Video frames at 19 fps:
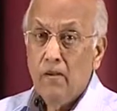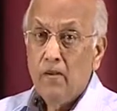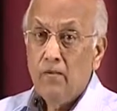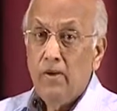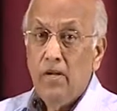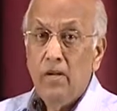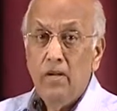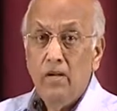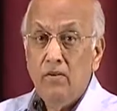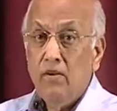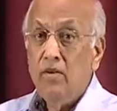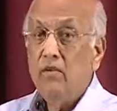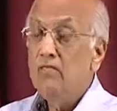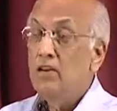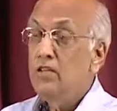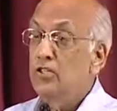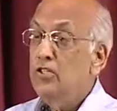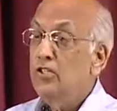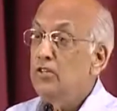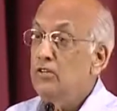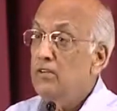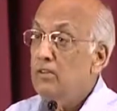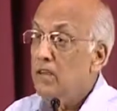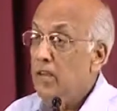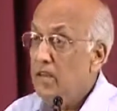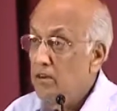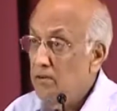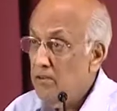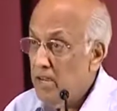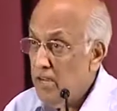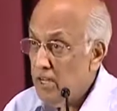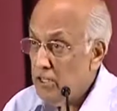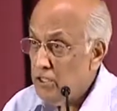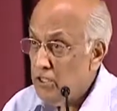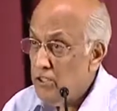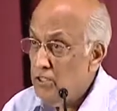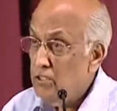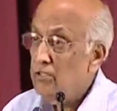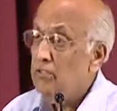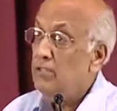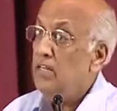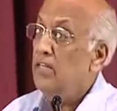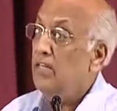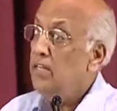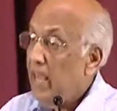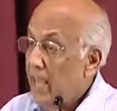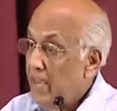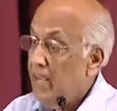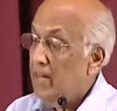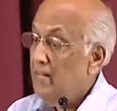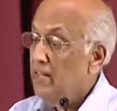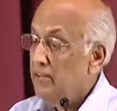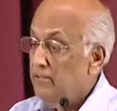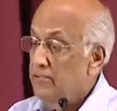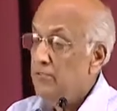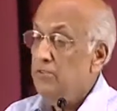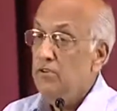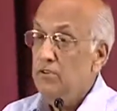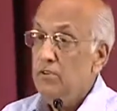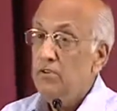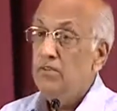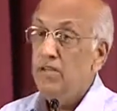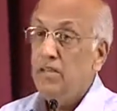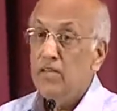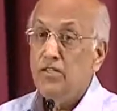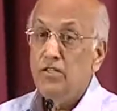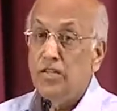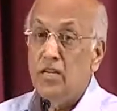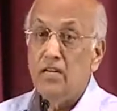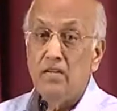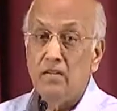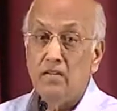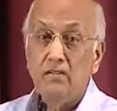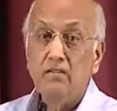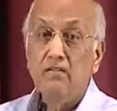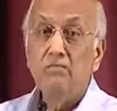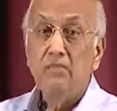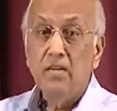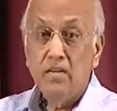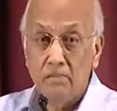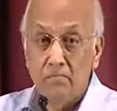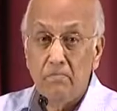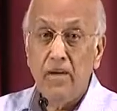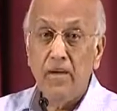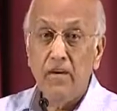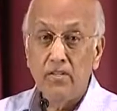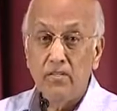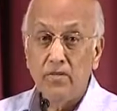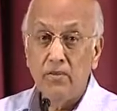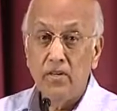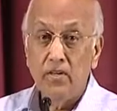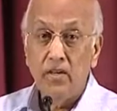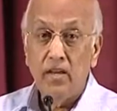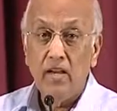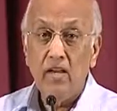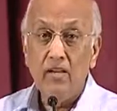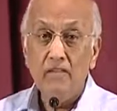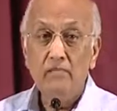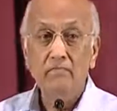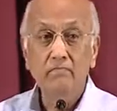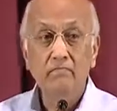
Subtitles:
We need to give our children education so that they get their food, clothing, and shelter and don't become beggars one day.